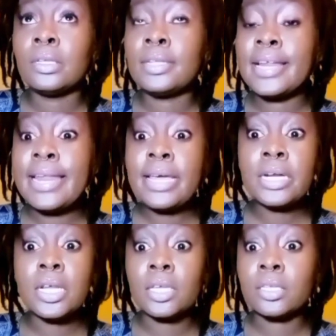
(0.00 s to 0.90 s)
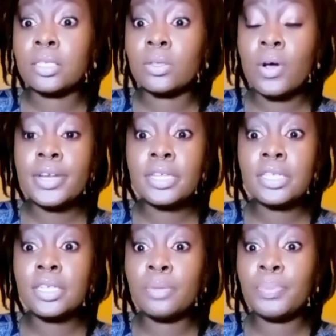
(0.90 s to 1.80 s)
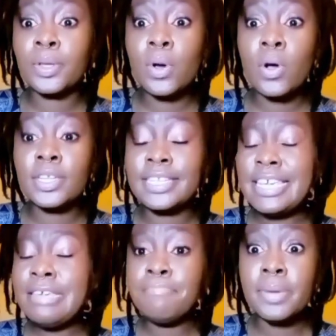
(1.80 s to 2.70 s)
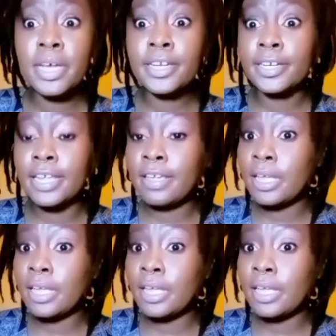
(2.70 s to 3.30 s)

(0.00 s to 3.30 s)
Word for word: the lyrics honestly because he murdered